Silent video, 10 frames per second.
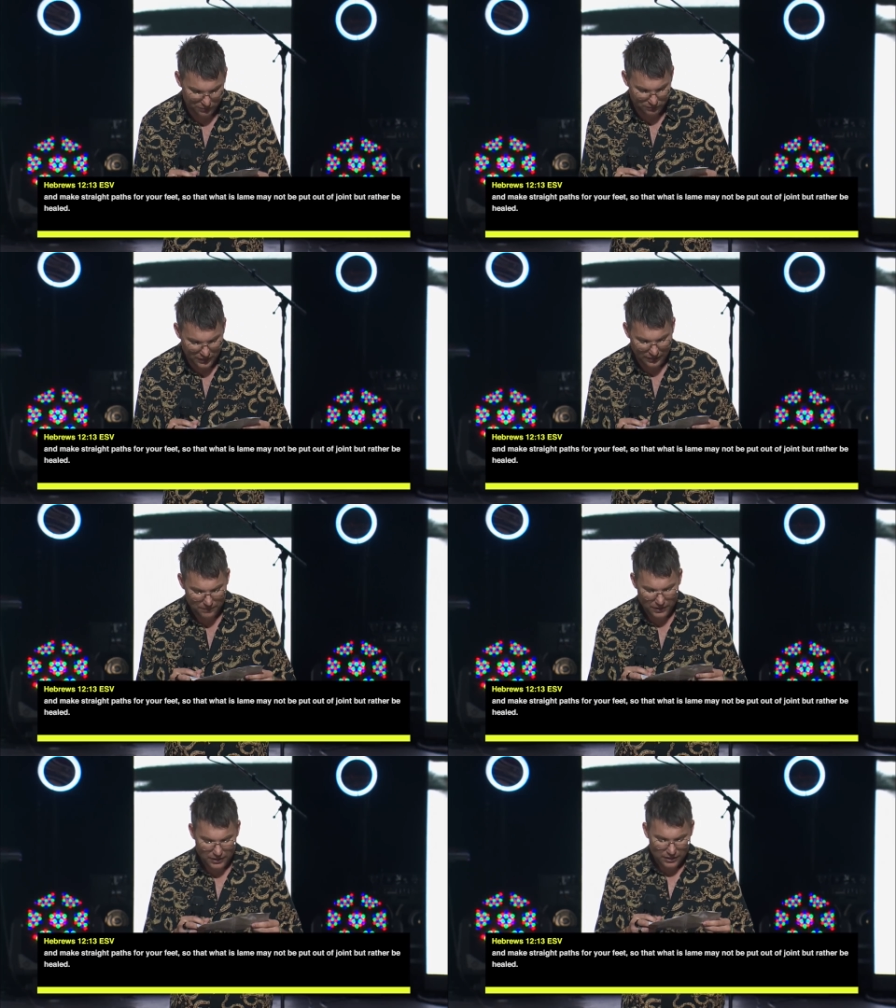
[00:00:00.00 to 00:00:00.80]
your
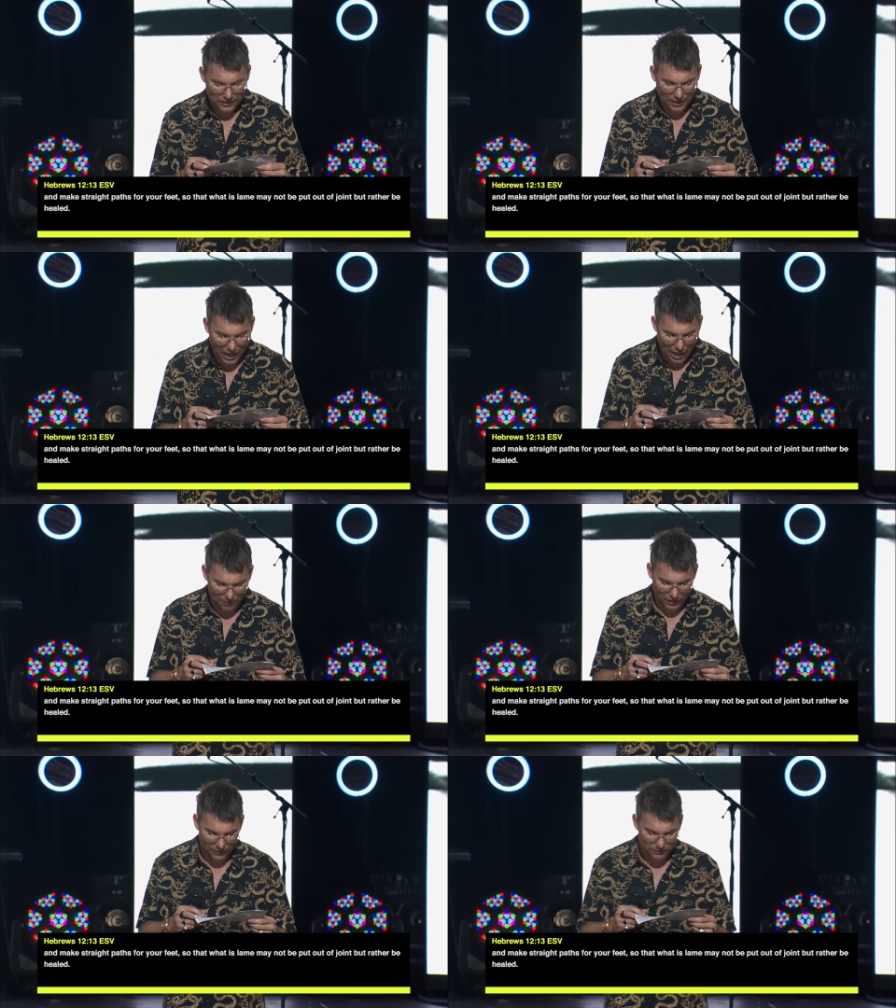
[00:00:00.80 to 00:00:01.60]
feet,
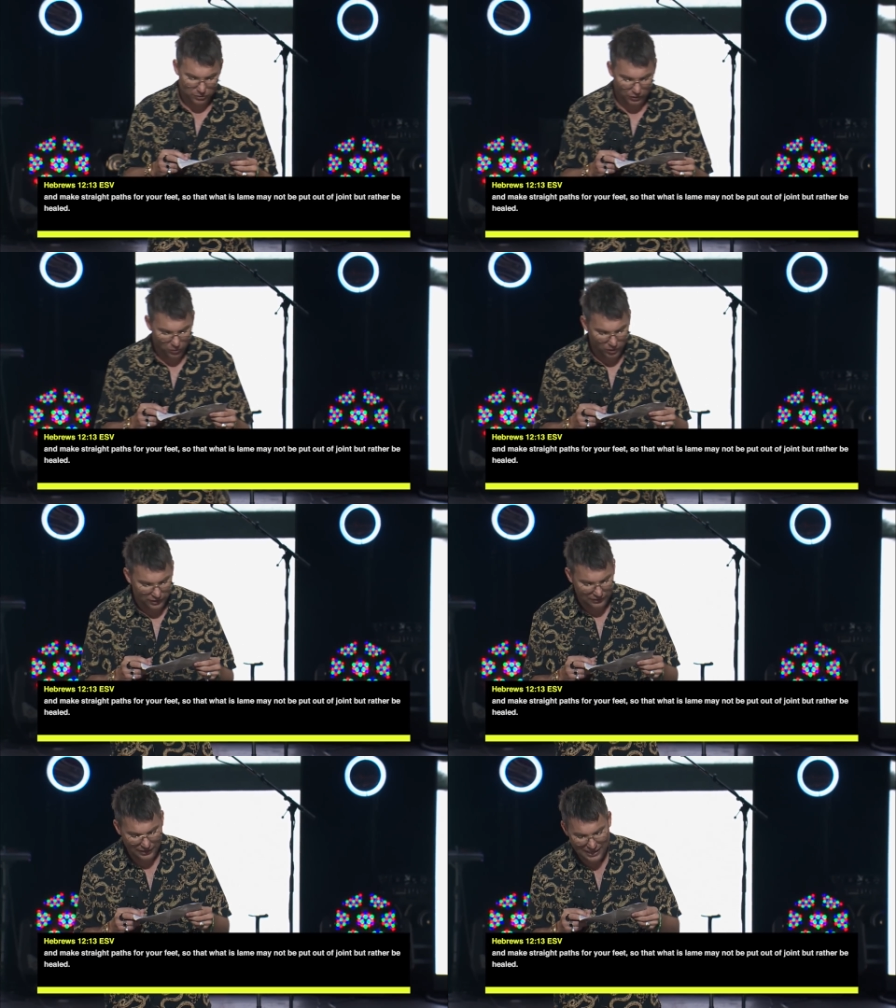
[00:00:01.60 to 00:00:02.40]
comma, so that
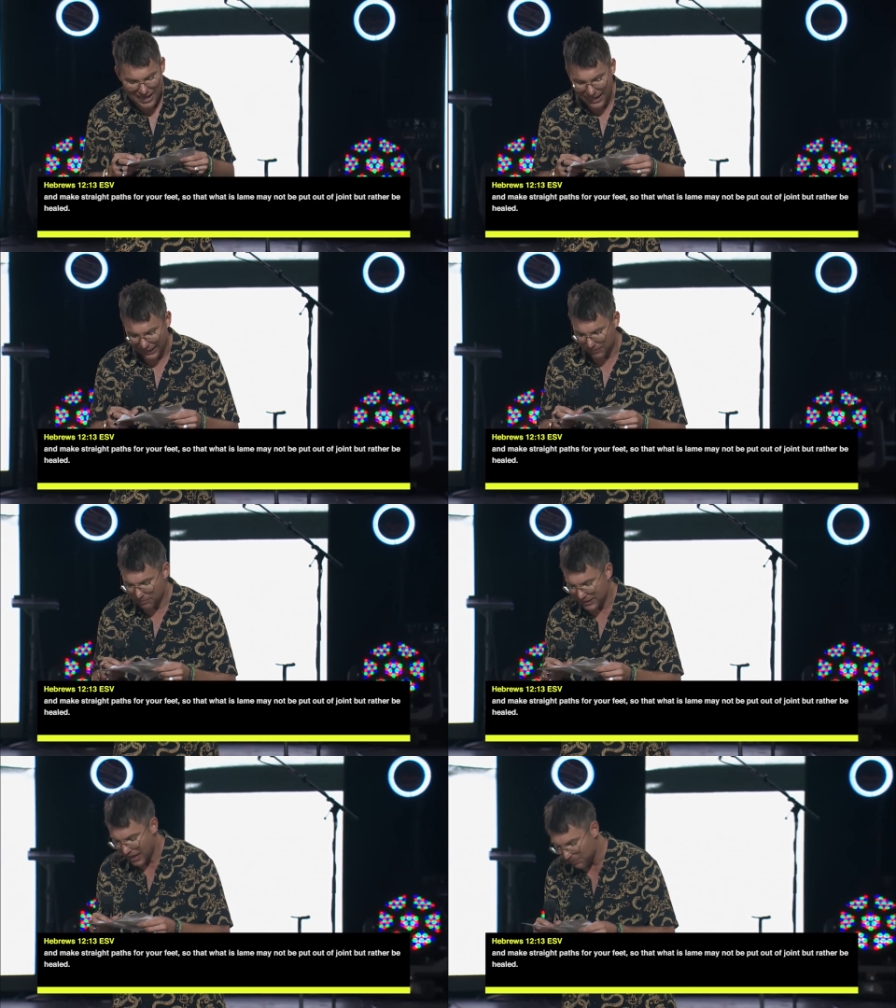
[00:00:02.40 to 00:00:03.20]
what is
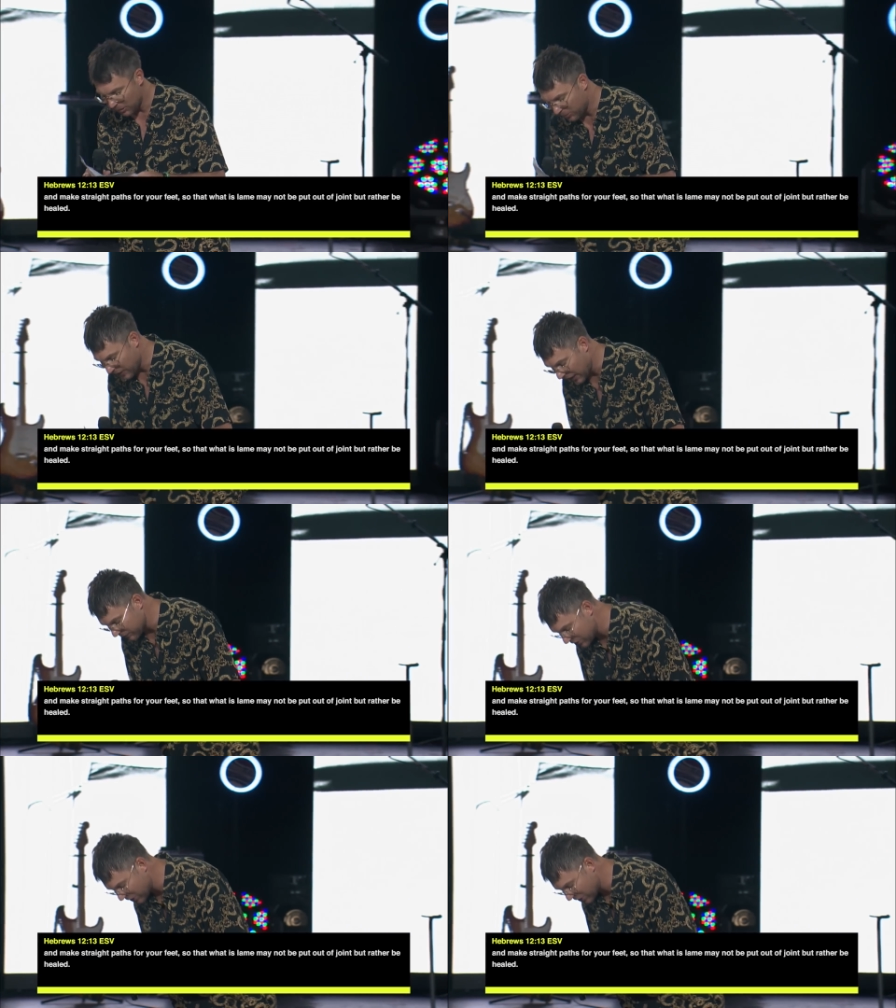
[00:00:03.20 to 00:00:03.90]
lame may not be put out of